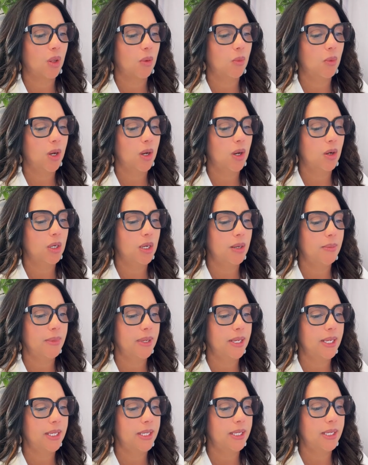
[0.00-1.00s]
Welcome
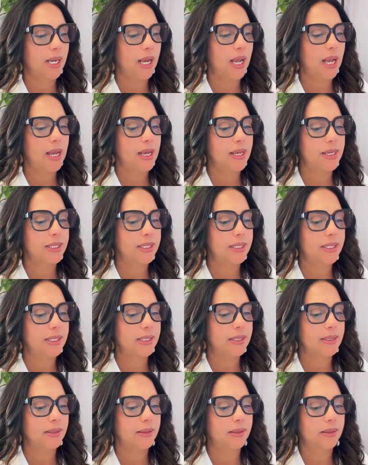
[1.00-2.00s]
in,
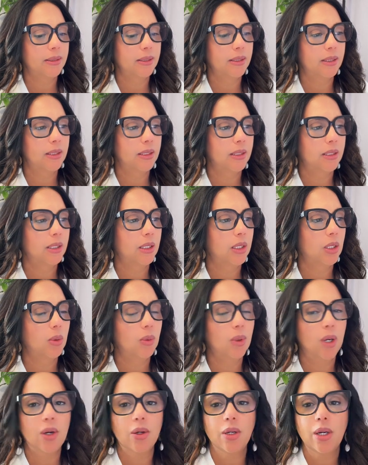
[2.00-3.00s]
guys.
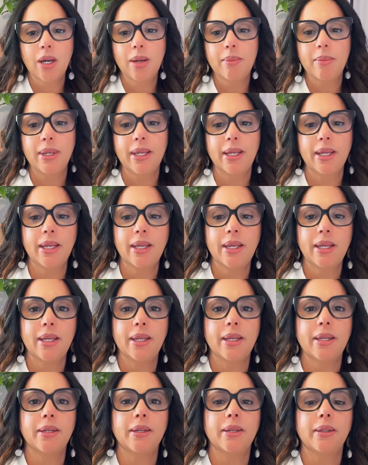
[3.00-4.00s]
Welcome
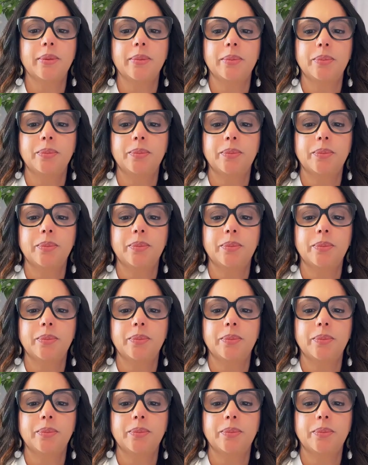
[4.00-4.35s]
in.